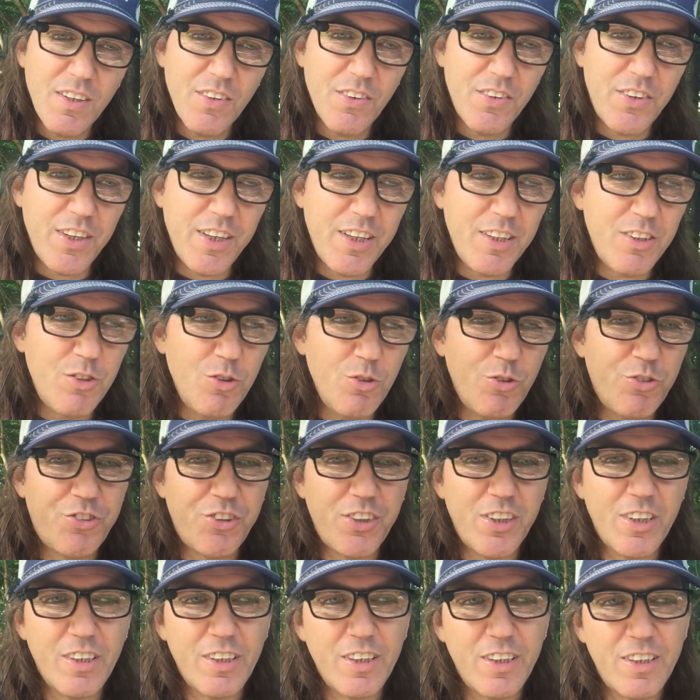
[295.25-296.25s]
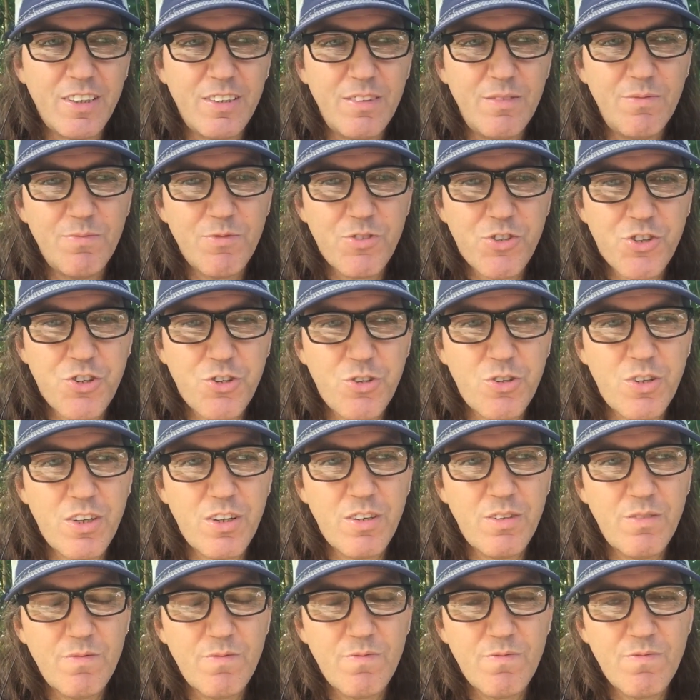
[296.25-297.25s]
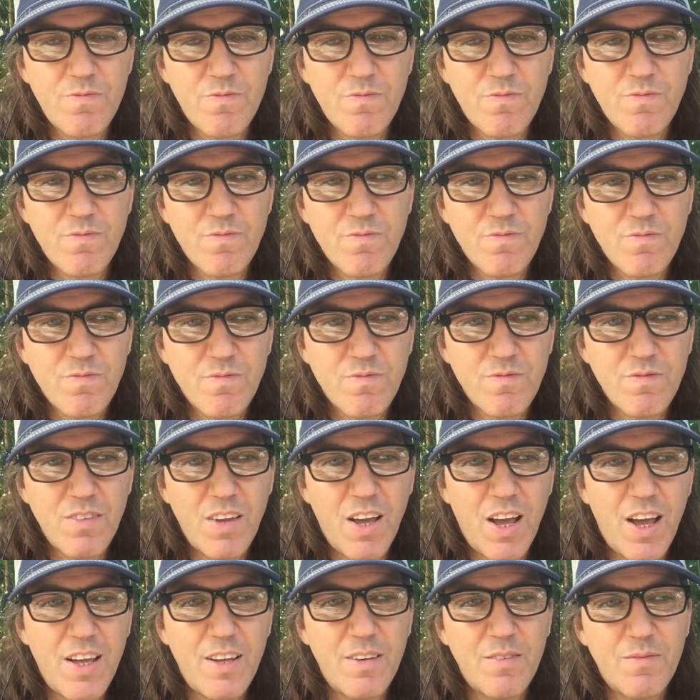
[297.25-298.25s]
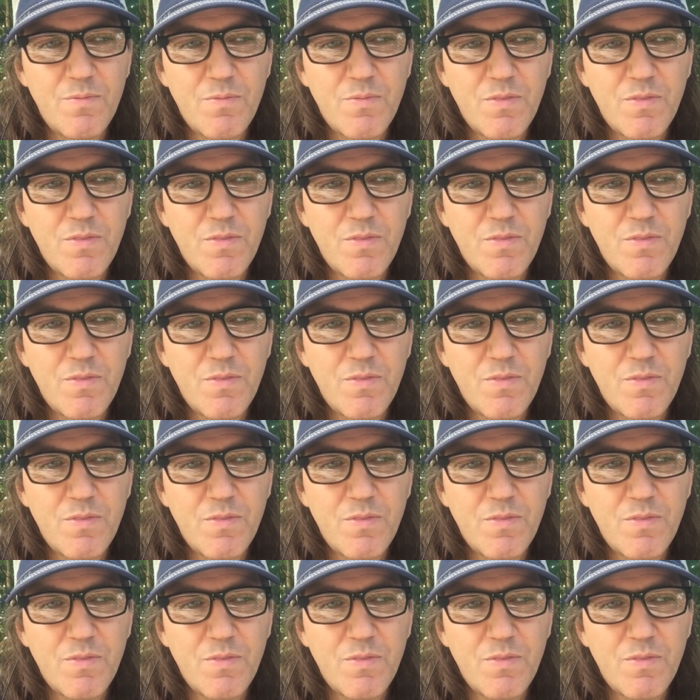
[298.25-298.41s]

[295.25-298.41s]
the New Zealand shooter, right?